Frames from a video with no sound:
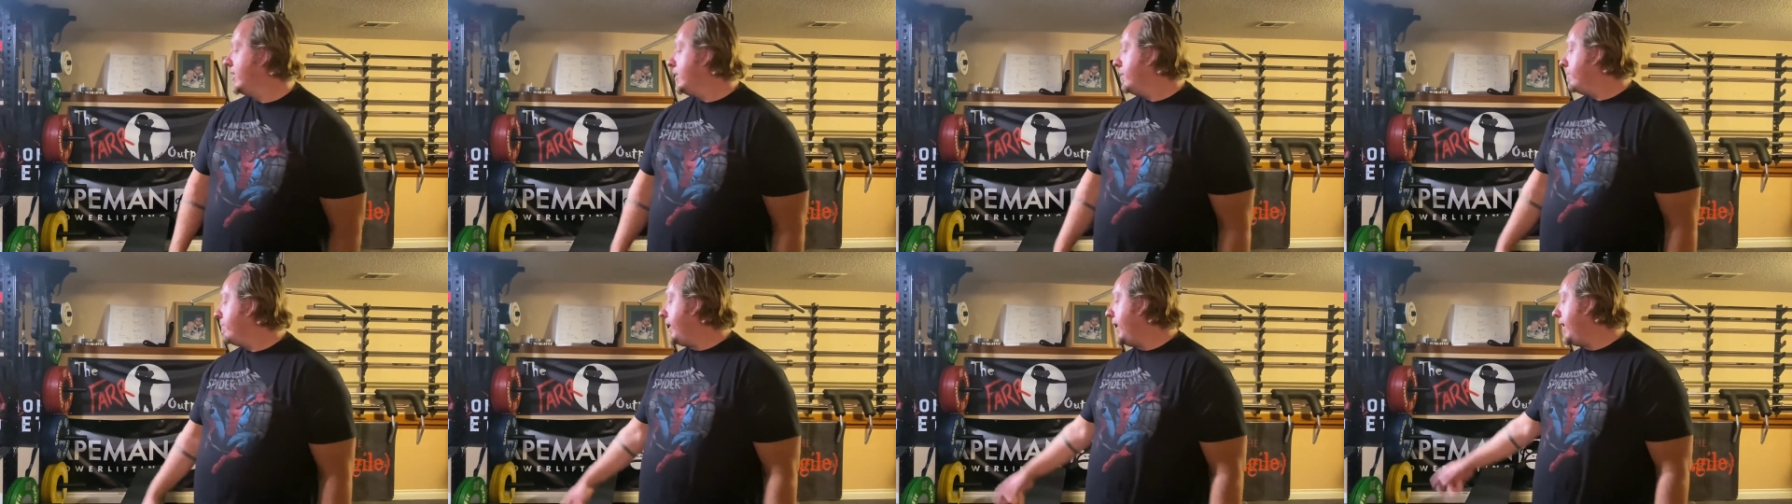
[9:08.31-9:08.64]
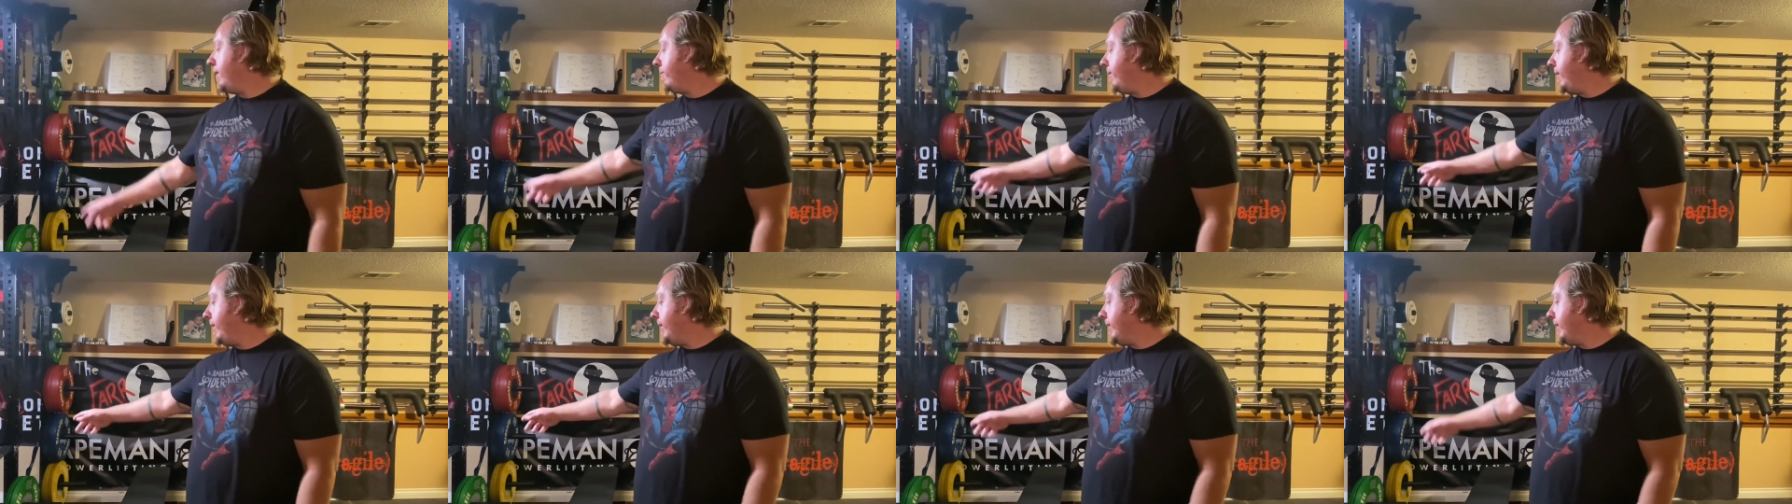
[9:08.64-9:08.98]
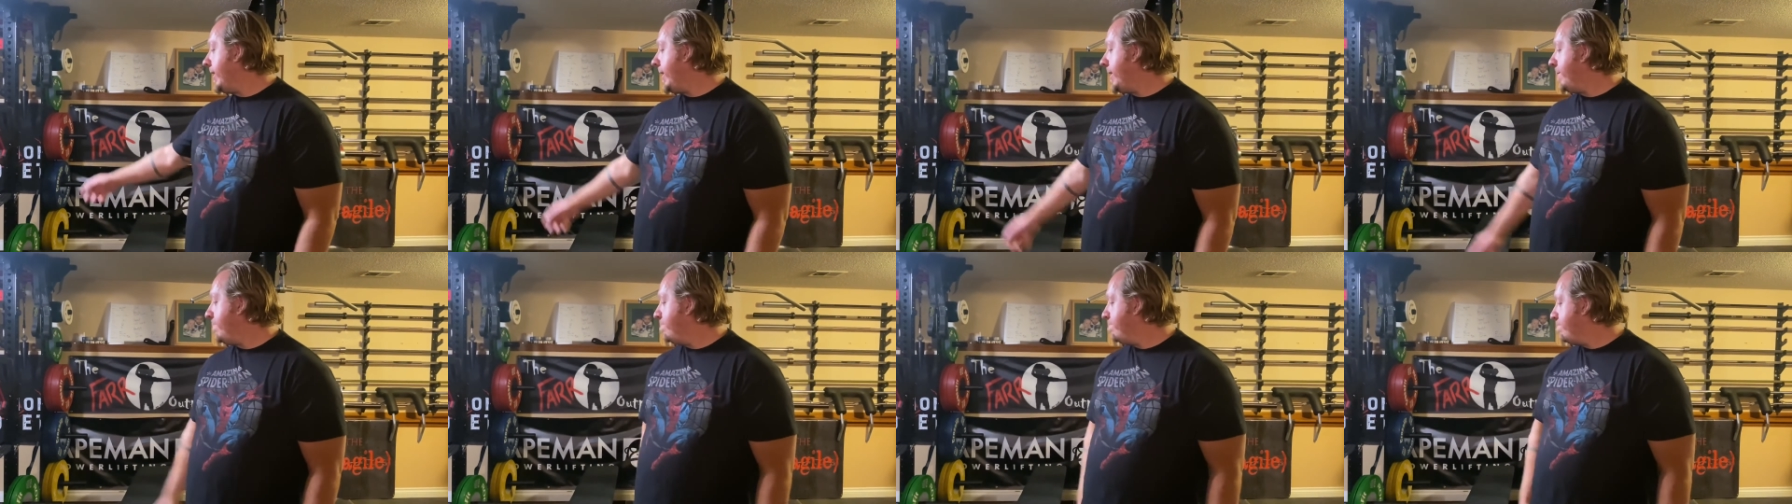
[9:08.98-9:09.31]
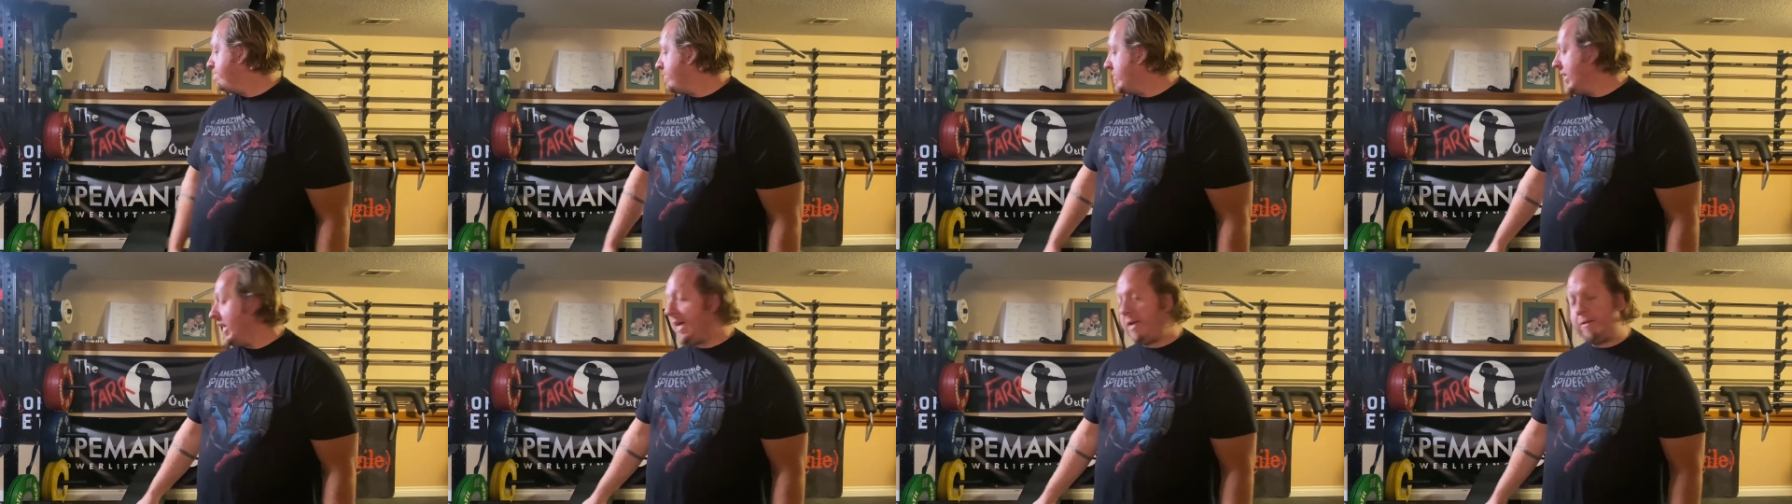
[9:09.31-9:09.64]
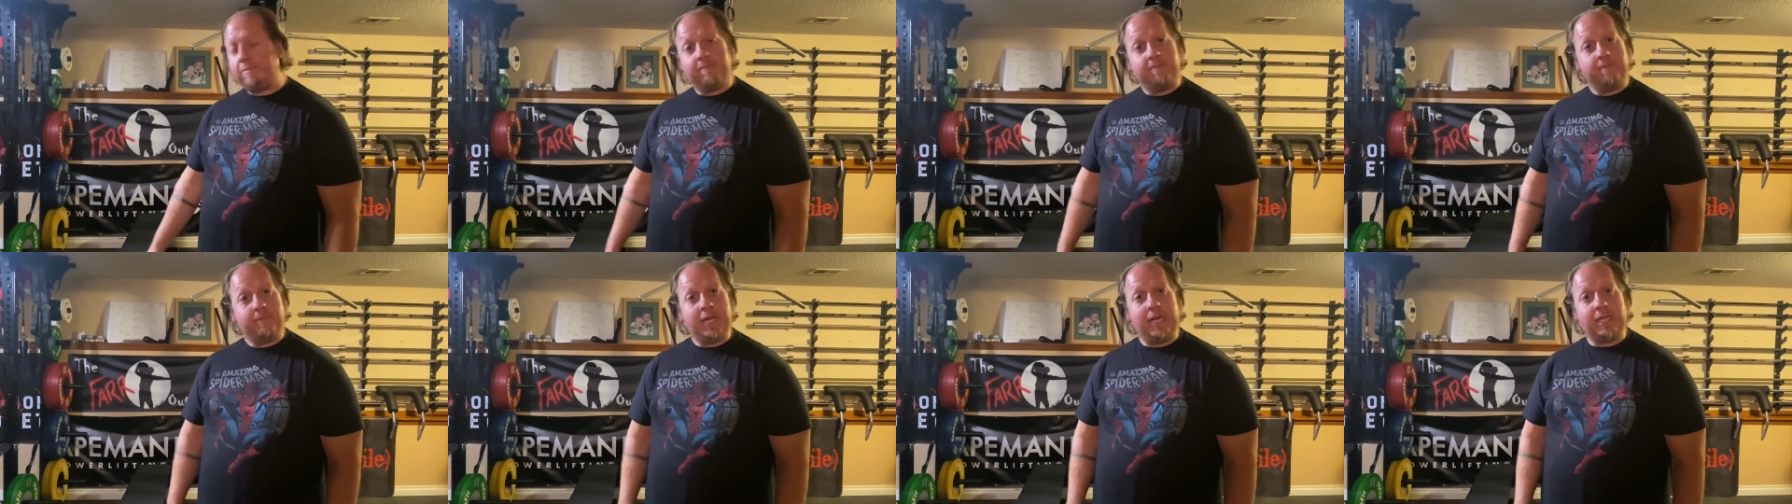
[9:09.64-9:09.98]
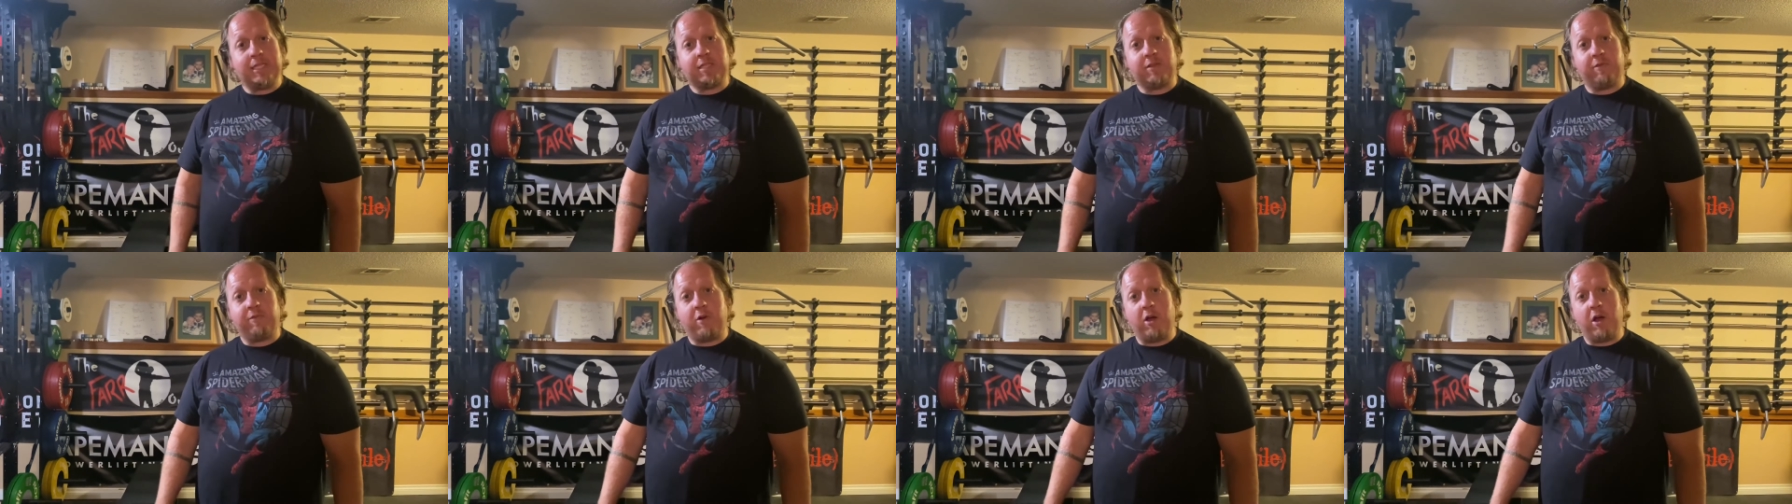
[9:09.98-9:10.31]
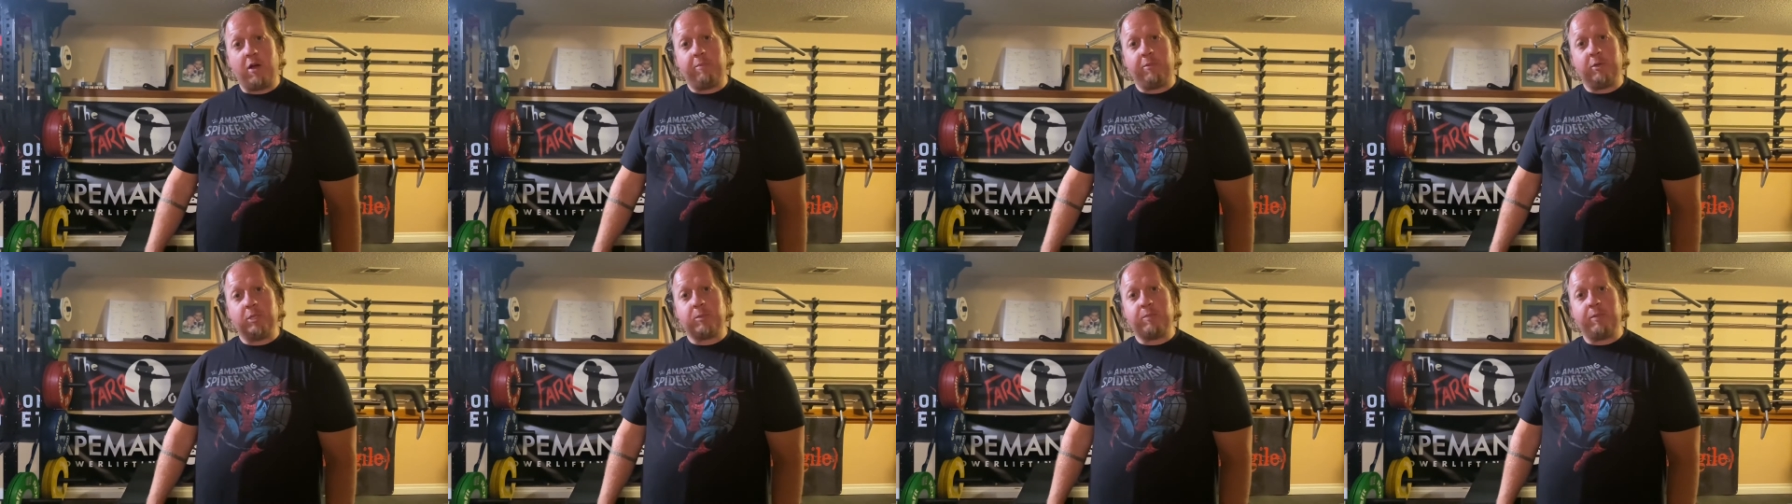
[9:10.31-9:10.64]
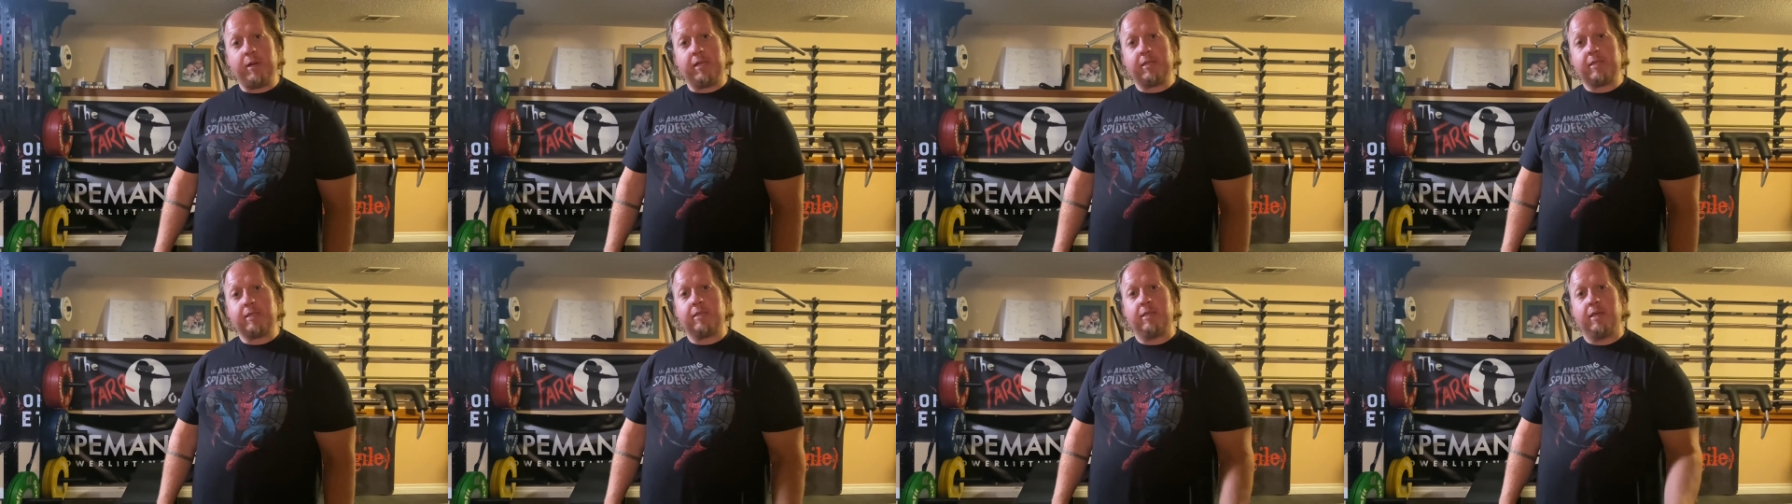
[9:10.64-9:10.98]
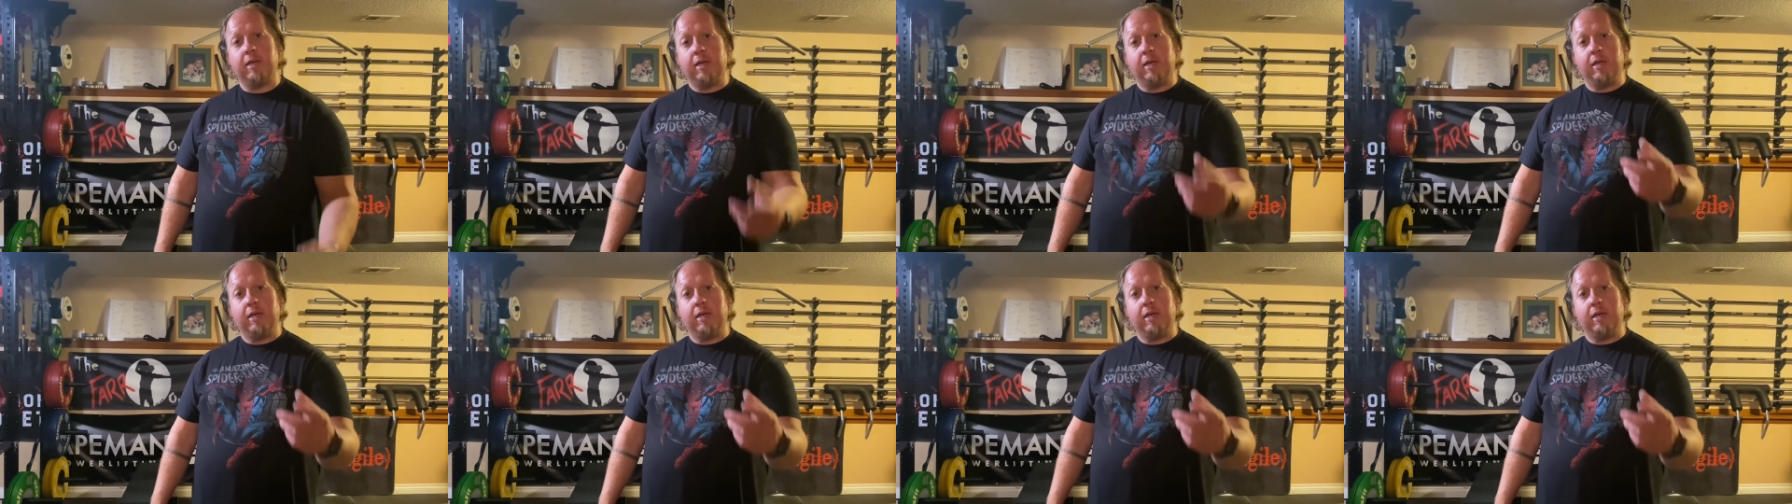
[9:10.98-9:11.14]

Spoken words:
But anyway, yeah, that's the Far Outpost belts.